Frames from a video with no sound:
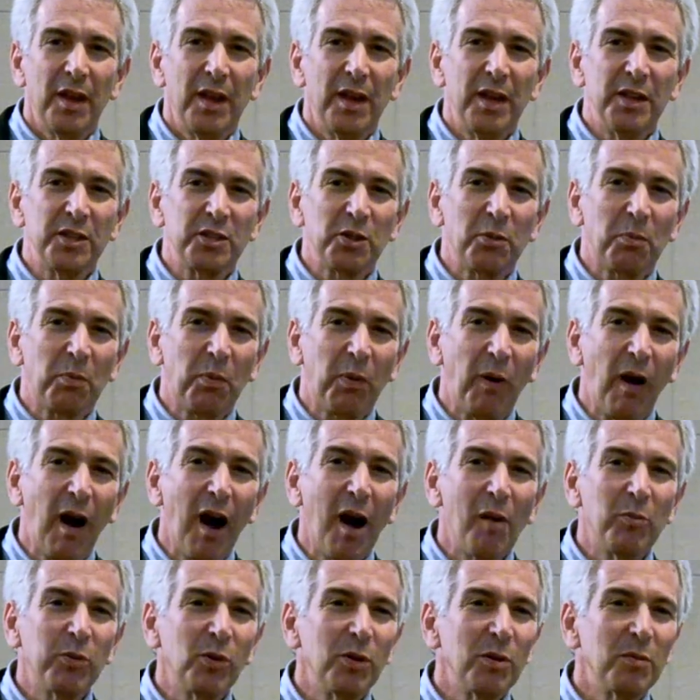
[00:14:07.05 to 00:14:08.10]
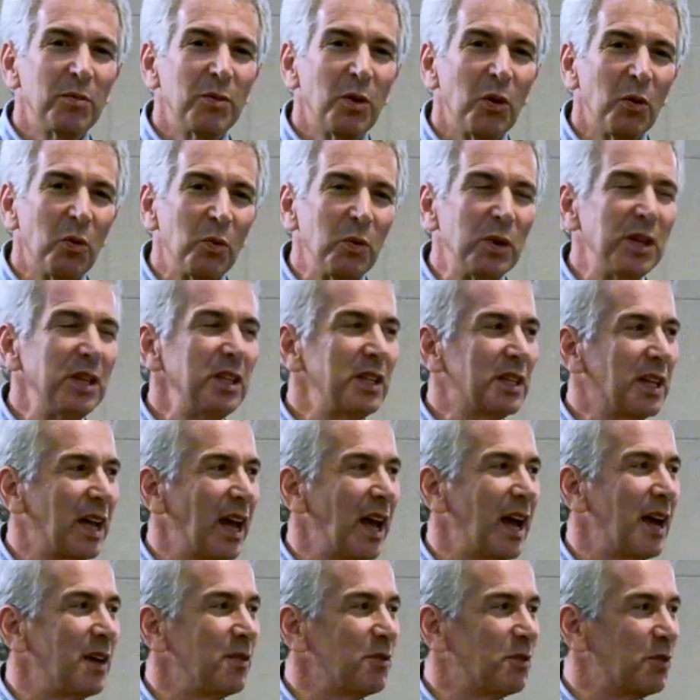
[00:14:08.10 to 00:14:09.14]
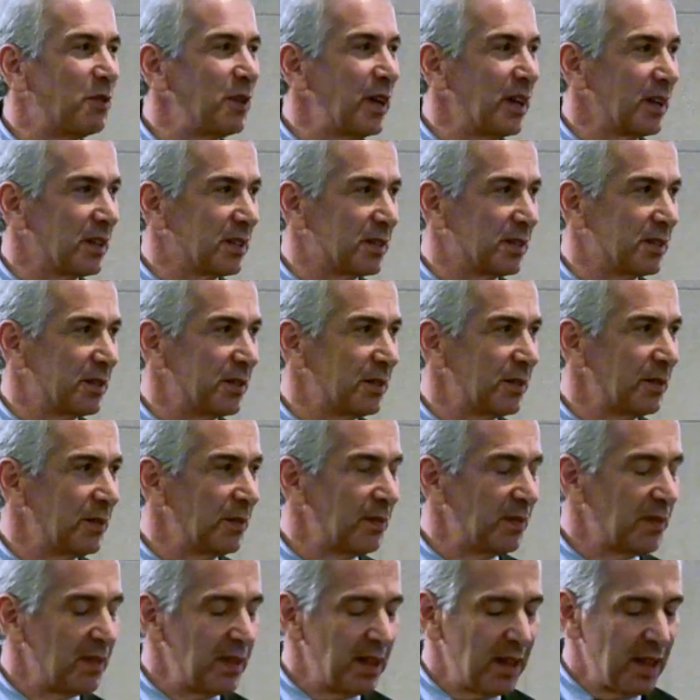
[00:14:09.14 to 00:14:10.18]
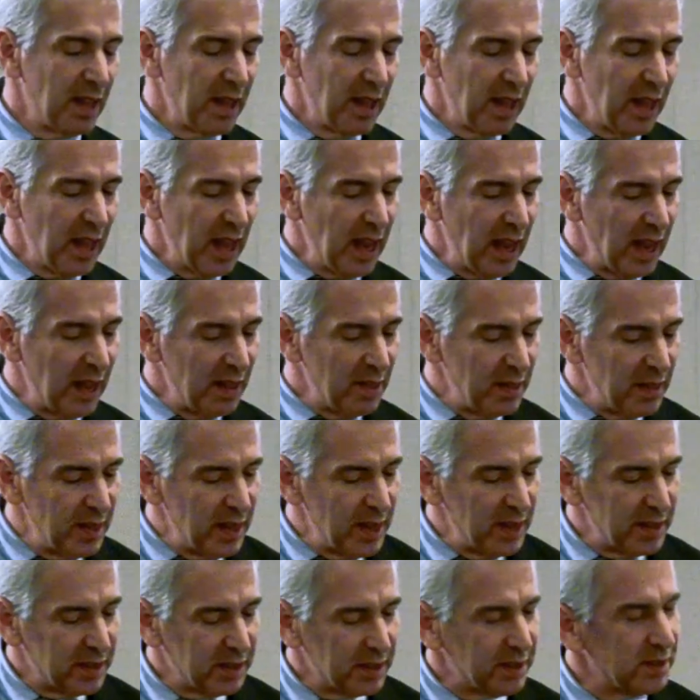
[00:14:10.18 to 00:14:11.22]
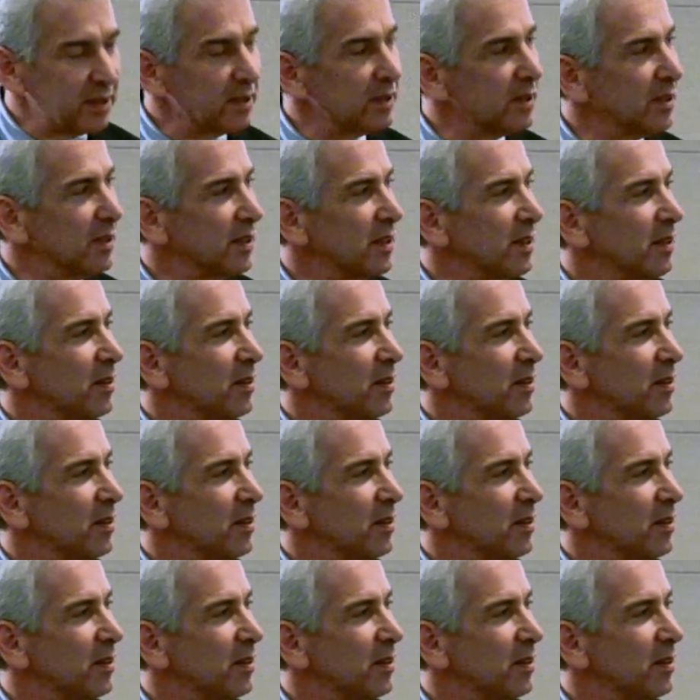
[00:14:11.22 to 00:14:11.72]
is a problem we can fix. And this